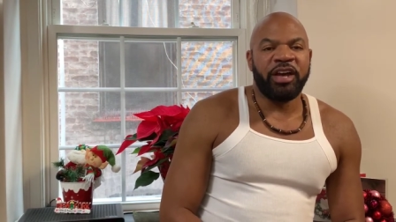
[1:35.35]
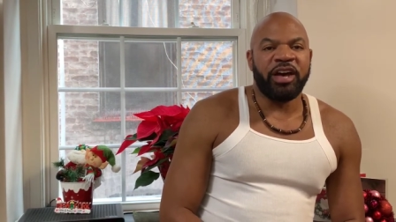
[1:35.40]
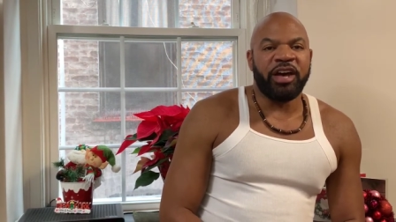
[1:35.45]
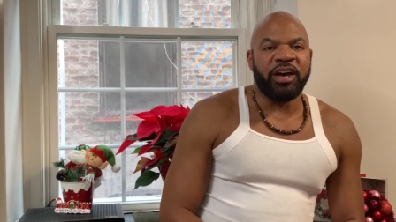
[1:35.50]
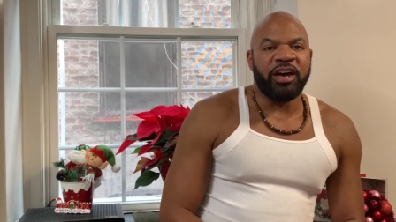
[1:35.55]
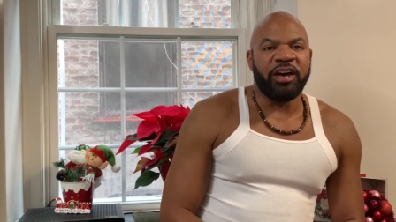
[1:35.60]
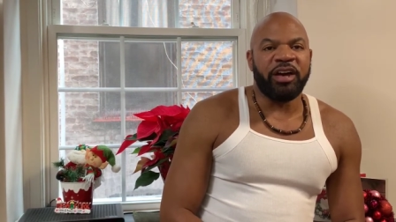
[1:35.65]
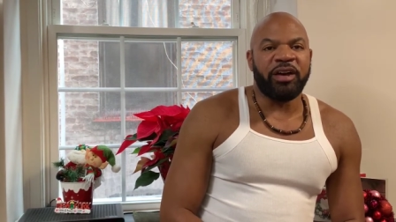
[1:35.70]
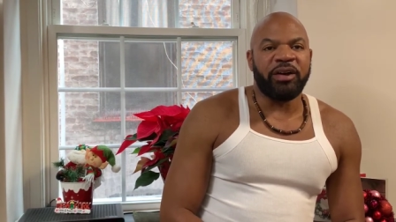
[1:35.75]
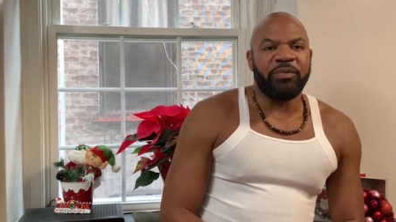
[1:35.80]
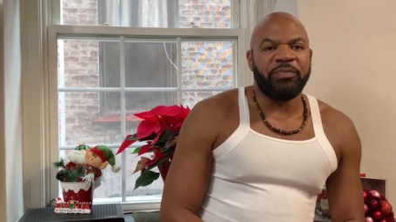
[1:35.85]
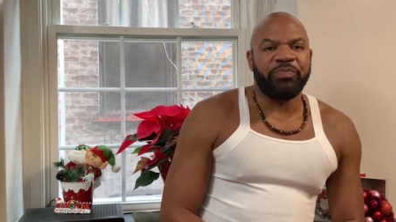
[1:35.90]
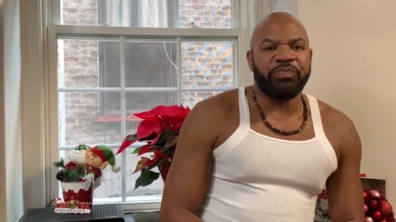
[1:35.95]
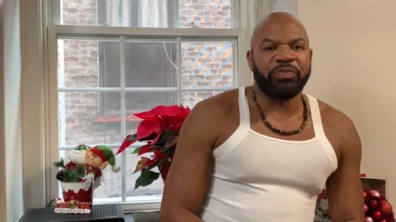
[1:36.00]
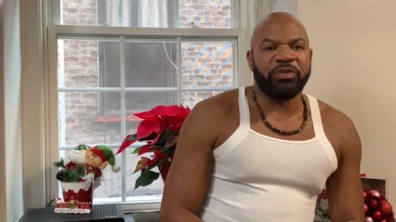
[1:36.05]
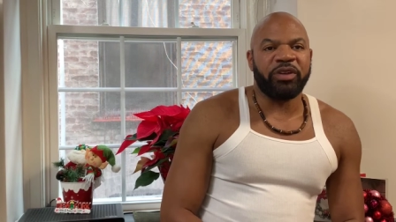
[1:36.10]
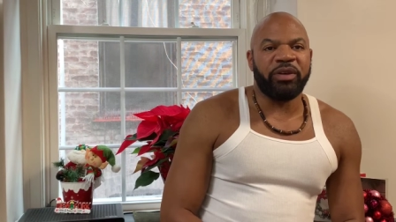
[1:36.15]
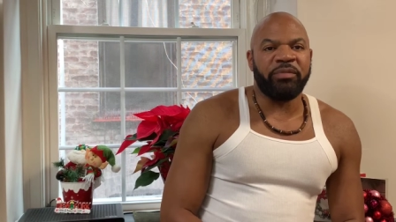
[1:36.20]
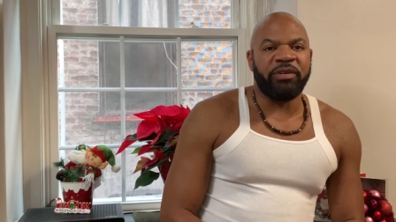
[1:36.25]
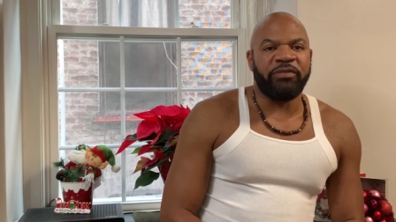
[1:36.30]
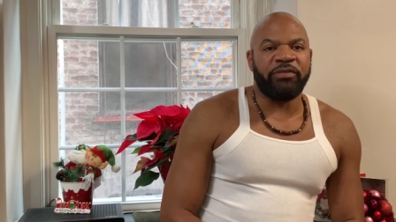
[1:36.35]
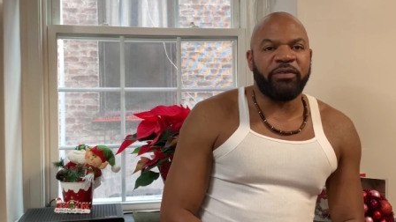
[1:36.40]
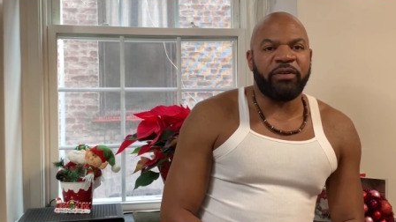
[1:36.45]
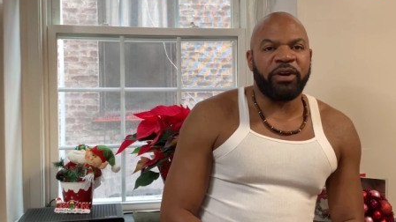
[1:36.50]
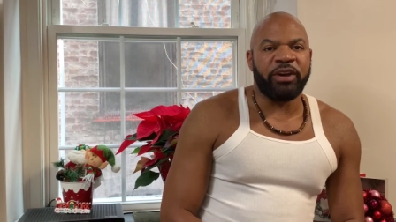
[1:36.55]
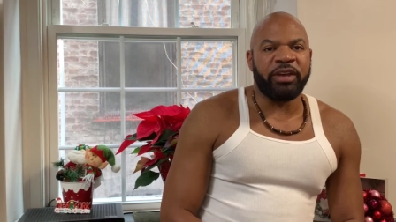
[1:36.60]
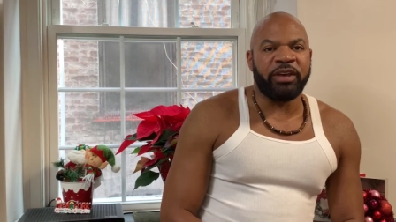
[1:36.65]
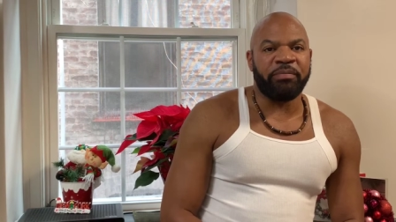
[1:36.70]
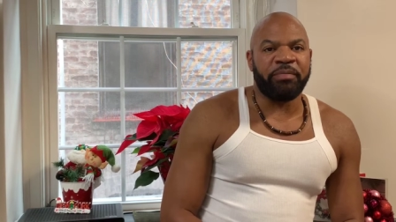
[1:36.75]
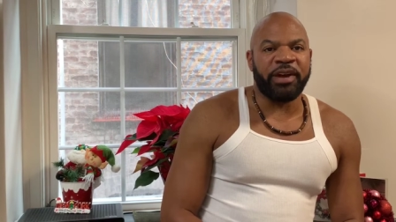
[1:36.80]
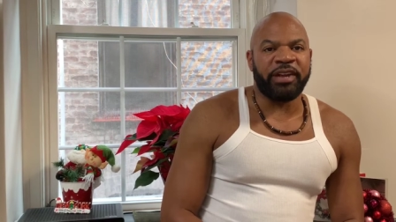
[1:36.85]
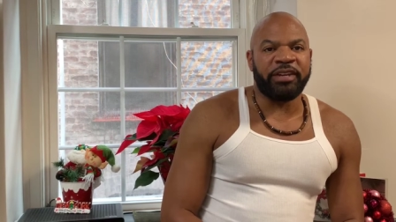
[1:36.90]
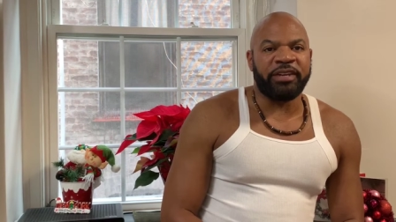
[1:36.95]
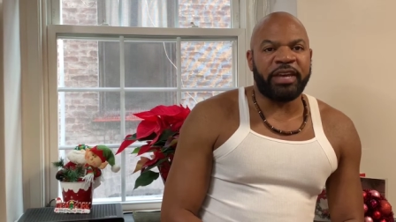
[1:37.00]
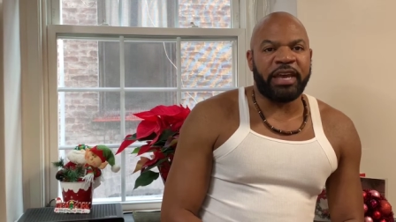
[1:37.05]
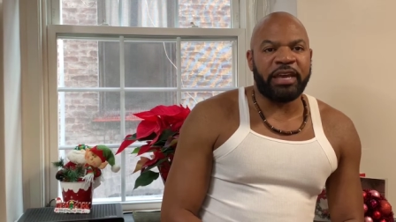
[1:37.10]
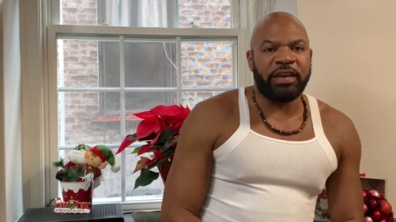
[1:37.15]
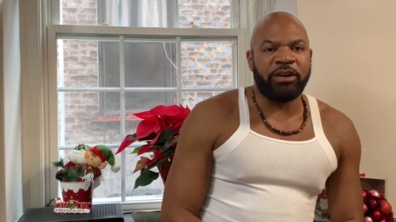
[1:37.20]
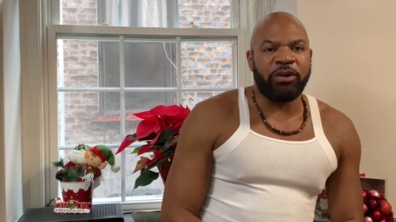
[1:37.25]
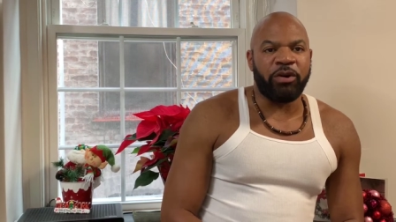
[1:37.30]
um, before I get my
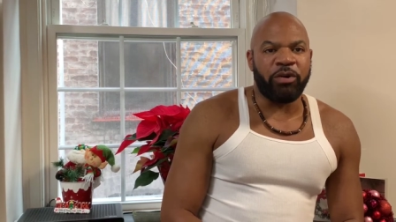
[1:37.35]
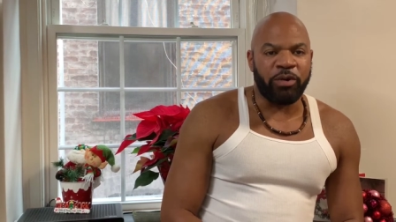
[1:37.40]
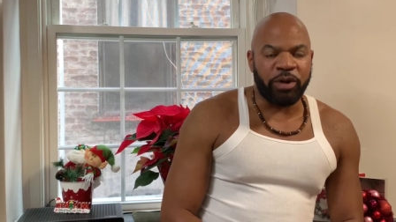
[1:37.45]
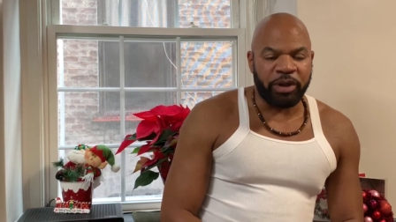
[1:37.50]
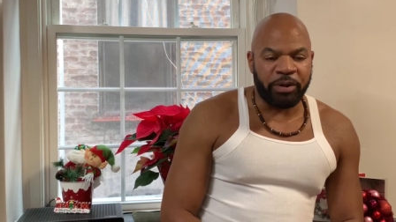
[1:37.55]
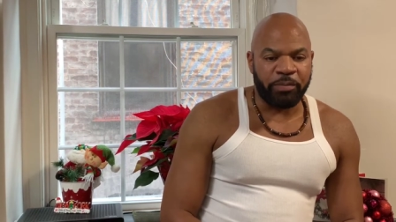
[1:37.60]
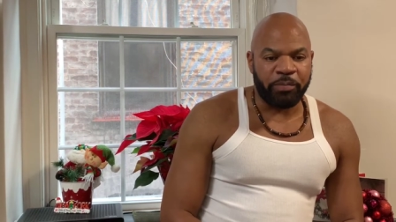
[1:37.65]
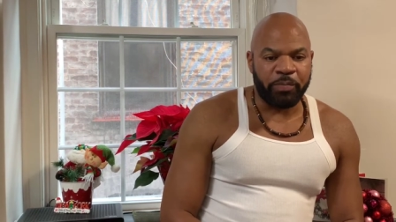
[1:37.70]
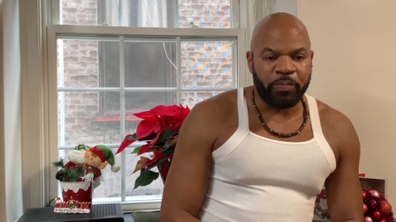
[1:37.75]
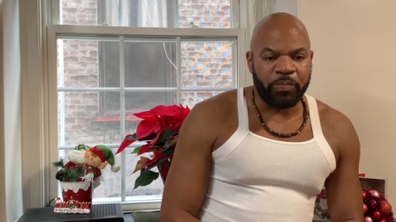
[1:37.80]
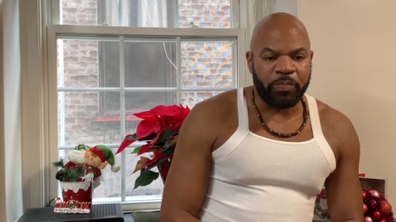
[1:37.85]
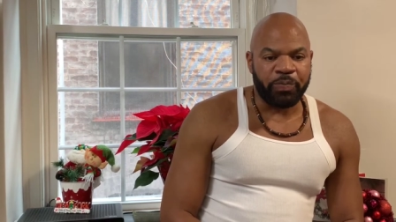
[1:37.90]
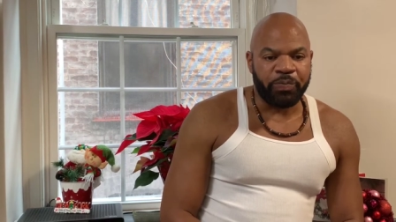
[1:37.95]
day going.